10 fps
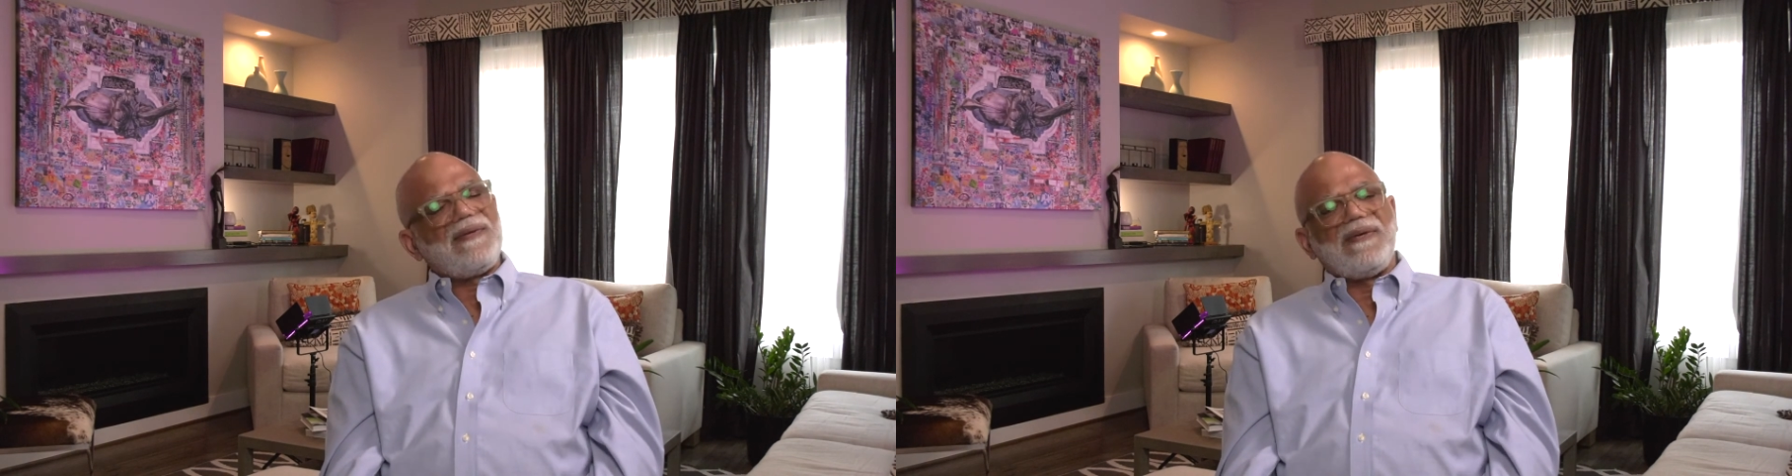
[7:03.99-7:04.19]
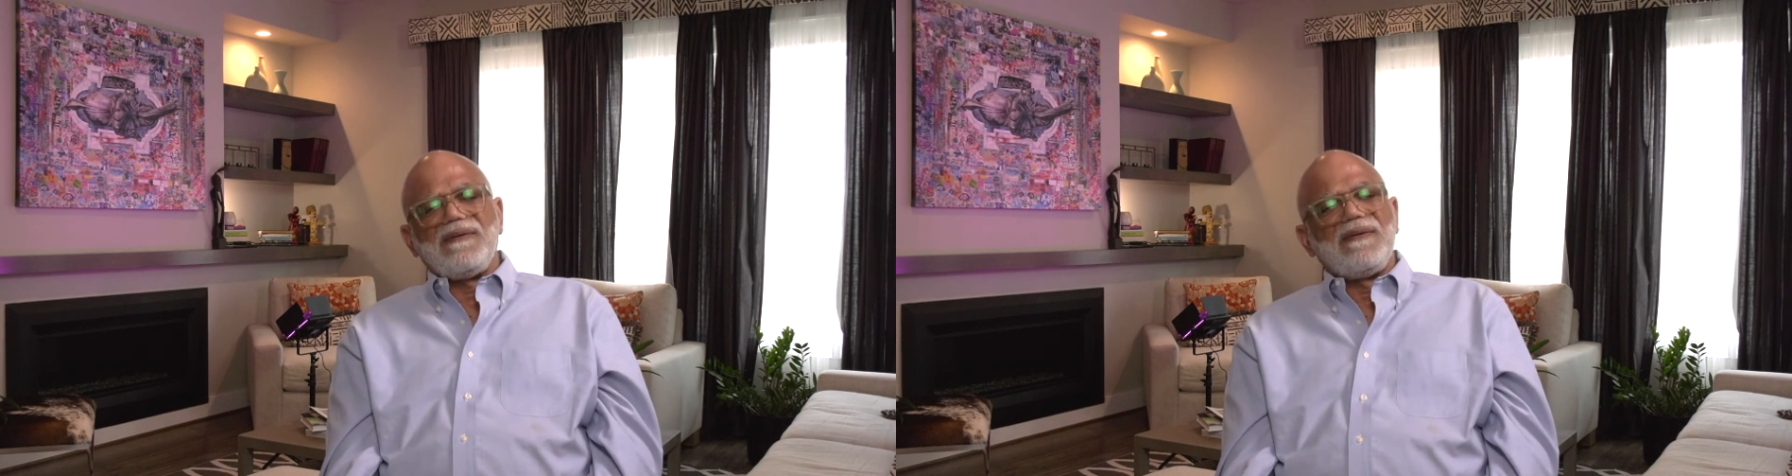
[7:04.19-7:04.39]

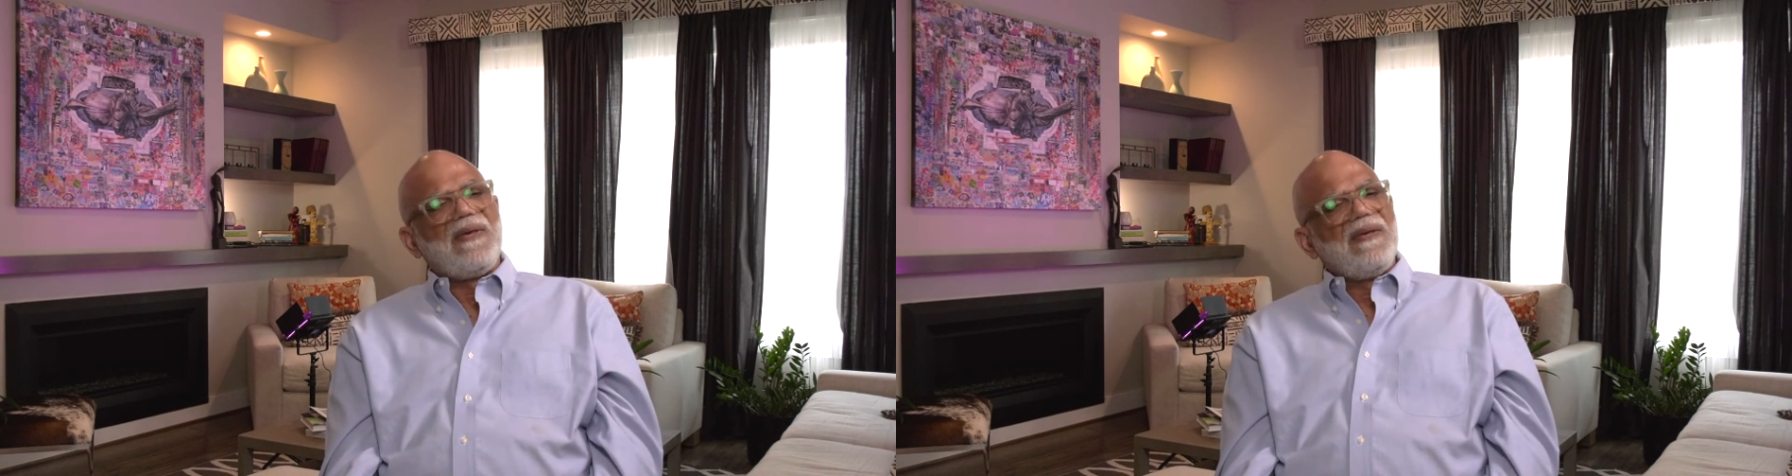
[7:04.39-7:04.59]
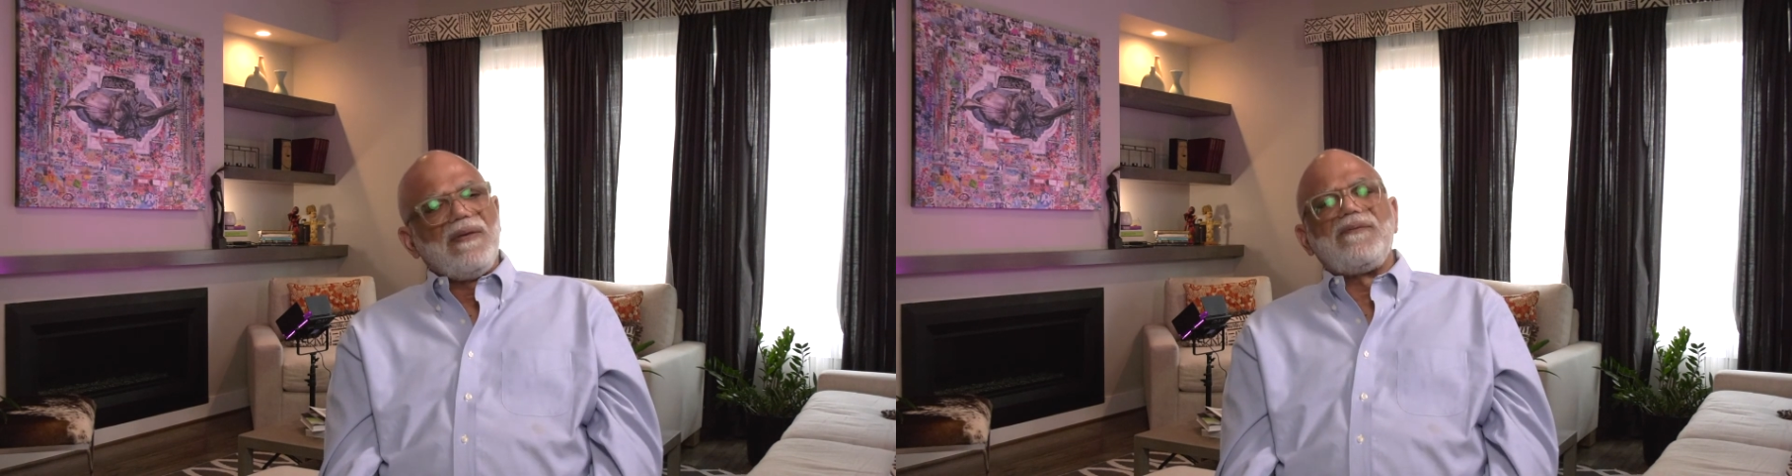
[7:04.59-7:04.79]
says,
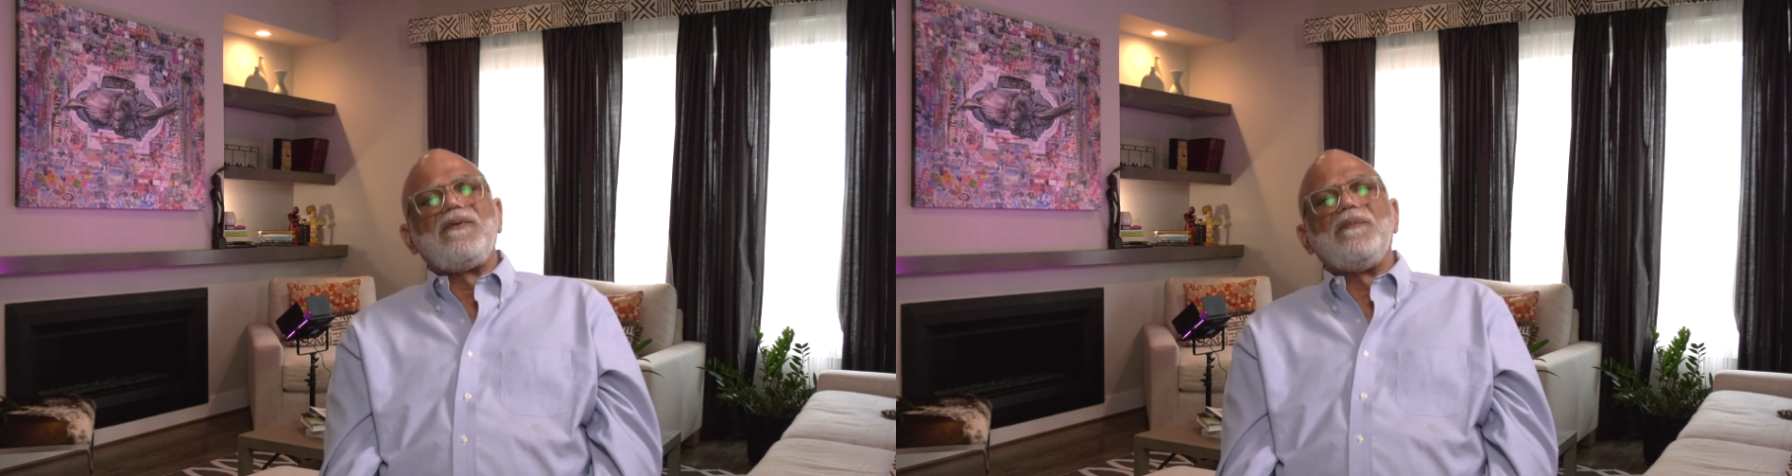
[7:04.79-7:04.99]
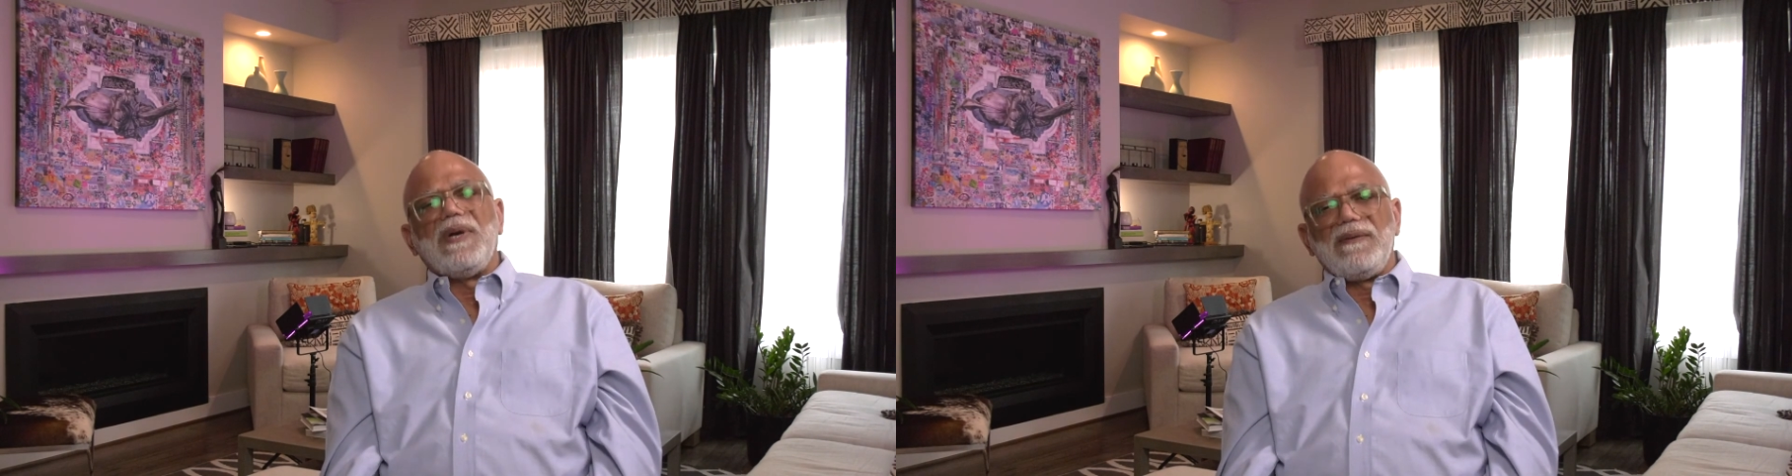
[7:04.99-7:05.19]
it's
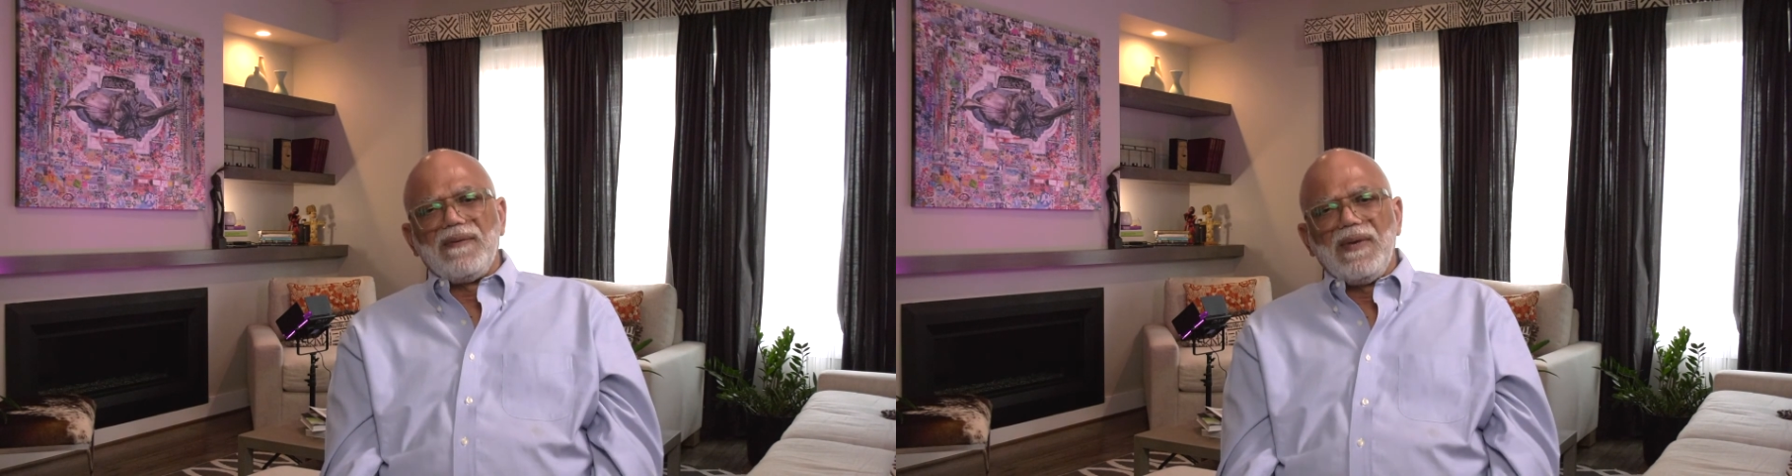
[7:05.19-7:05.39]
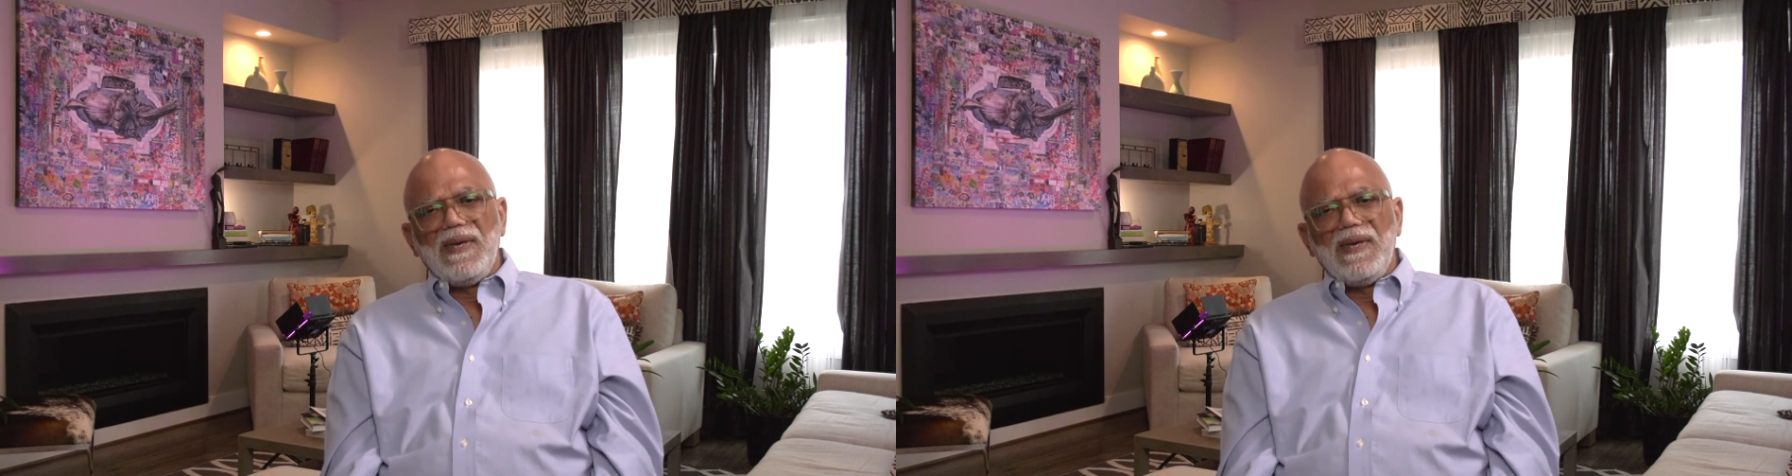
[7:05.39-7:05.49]
too much.